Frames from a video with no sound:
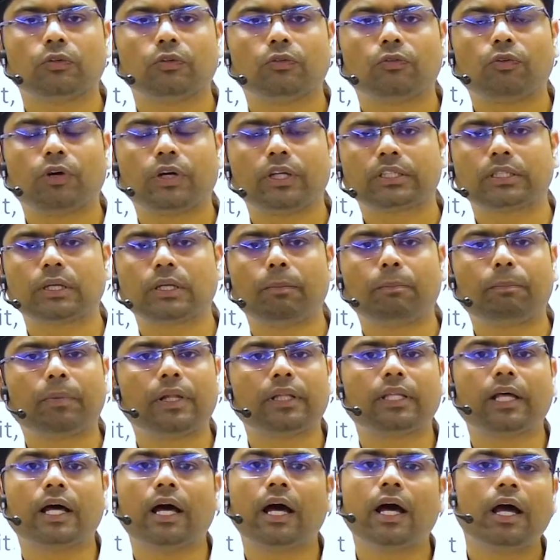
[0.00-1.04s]
For example,
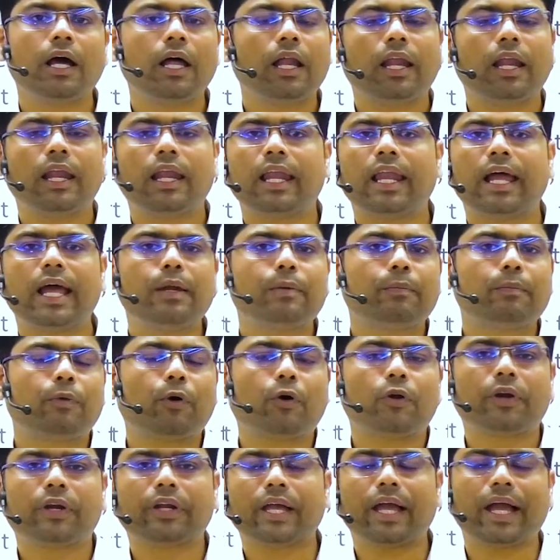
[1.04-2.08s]
the land
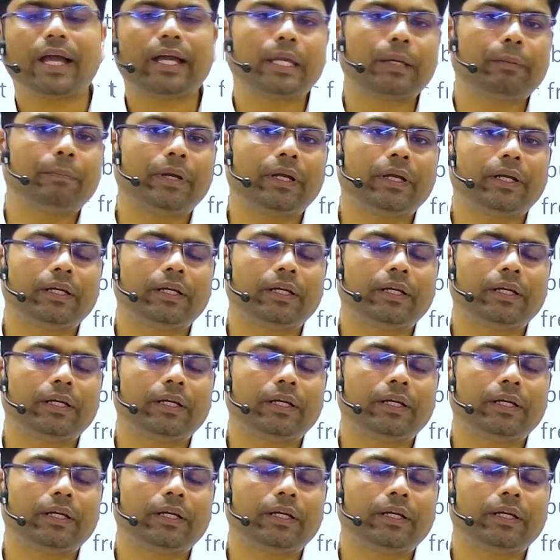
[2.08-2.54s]
boundary agreement.